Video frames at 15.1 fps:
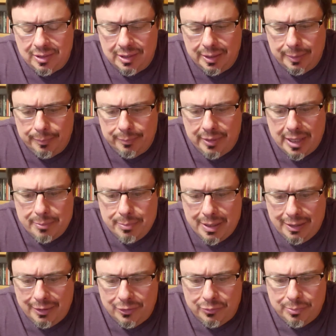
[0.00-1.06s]

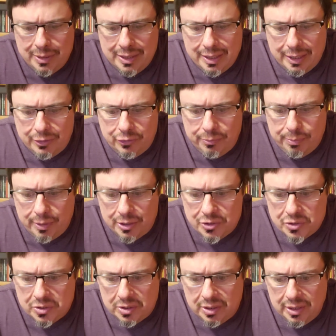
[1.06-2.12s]
Leadbelly's Midnight
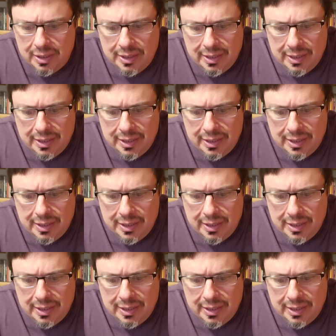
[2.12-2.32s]
Special.